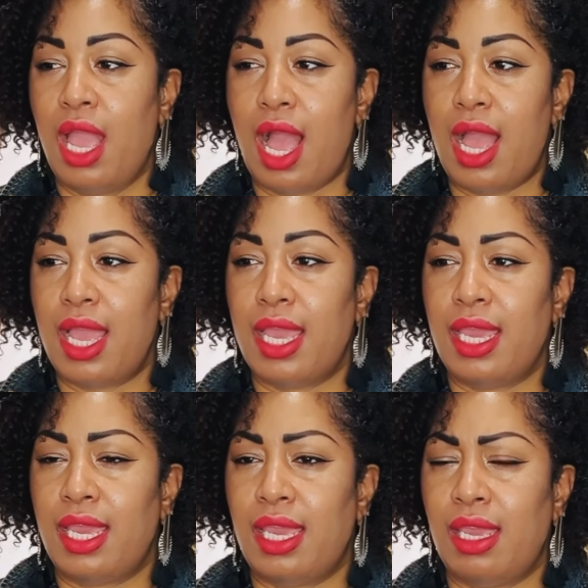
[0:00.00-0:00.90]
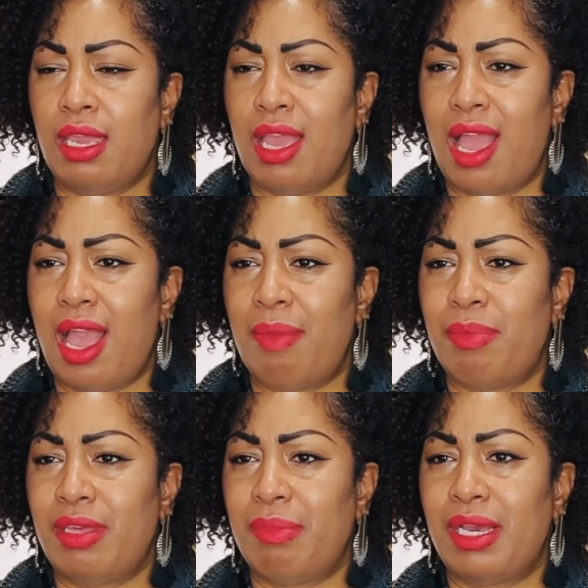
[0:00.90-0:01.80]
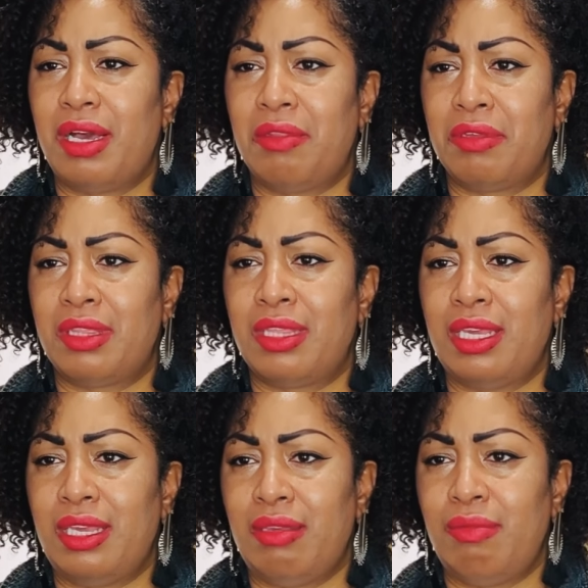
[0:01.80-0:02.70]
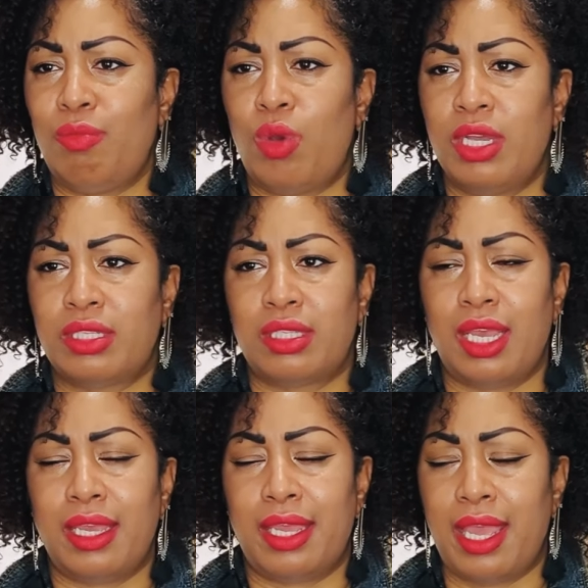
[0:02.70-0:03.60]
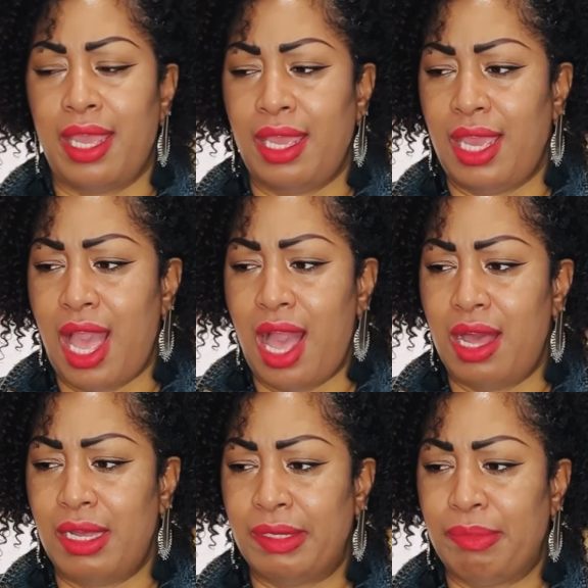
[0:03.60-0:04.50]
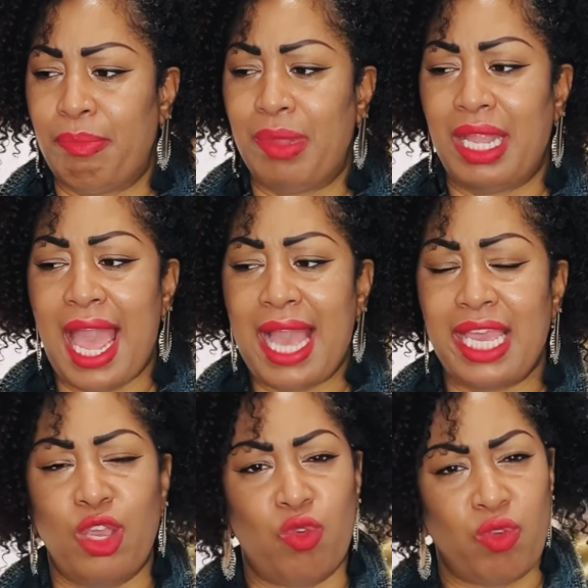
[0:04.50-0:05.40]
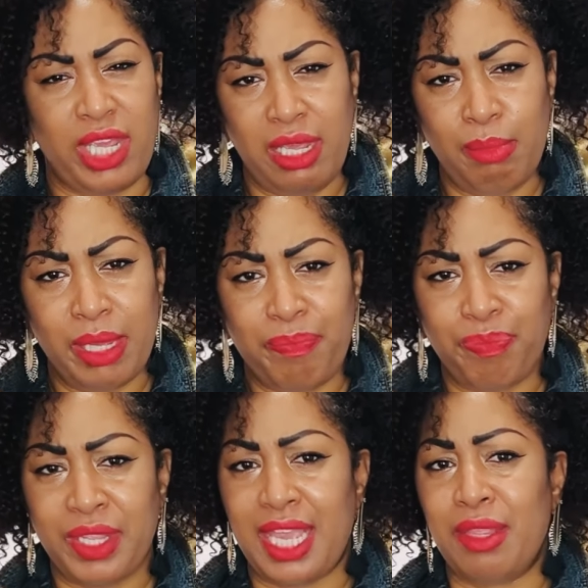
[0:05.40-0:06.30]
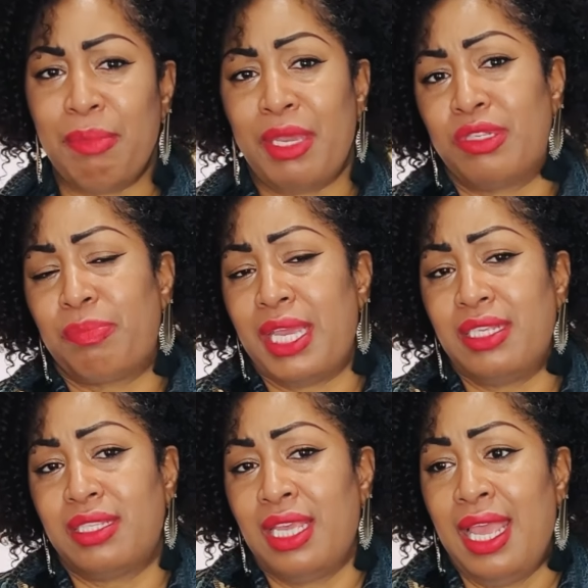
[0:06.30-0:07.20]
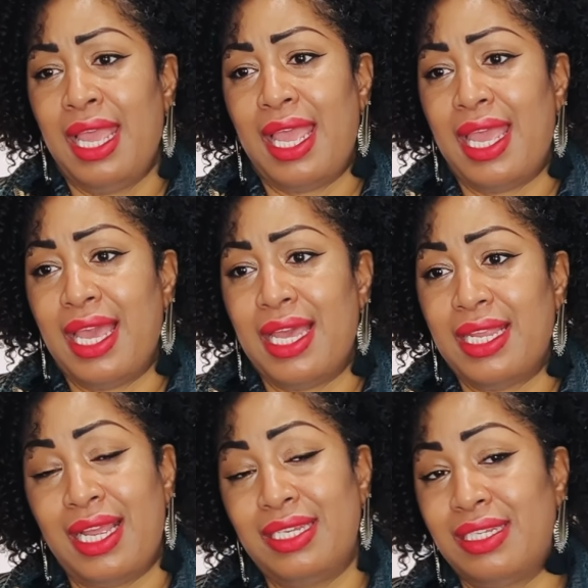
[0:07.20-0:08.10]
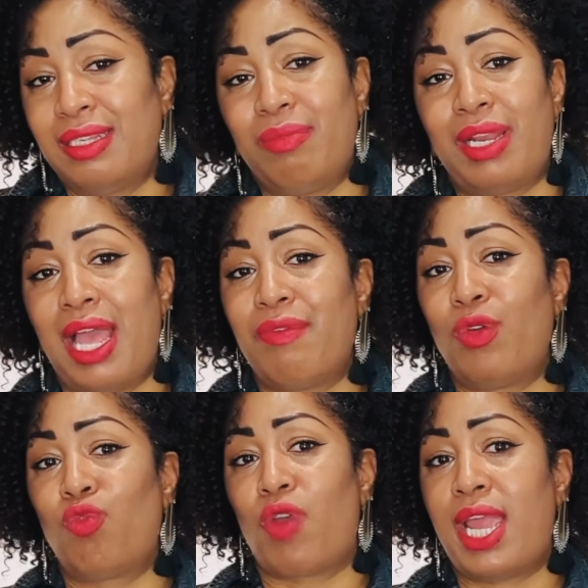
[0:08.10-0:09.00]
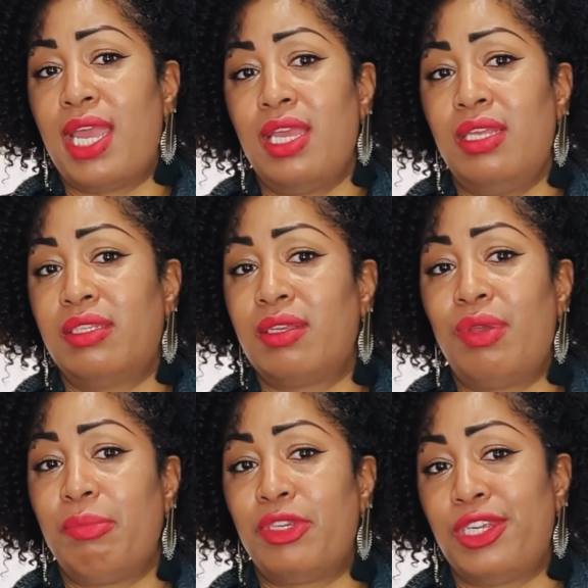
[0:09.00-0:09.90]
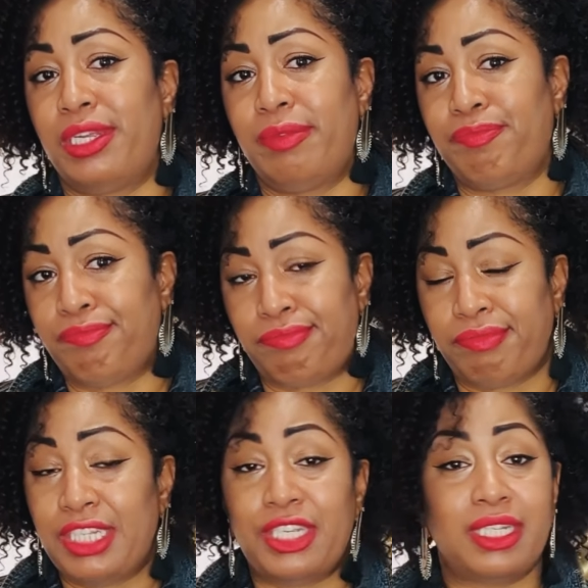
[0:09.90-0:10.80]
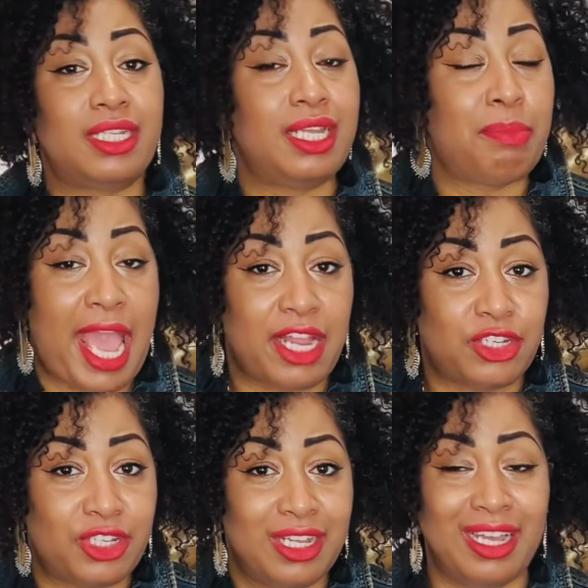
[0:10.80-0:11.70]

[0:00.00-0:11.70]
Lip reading: I believe my color theme was like a black and cream in the makerspace. And I just didn't want to have a gray sewing machine. Just didn't match.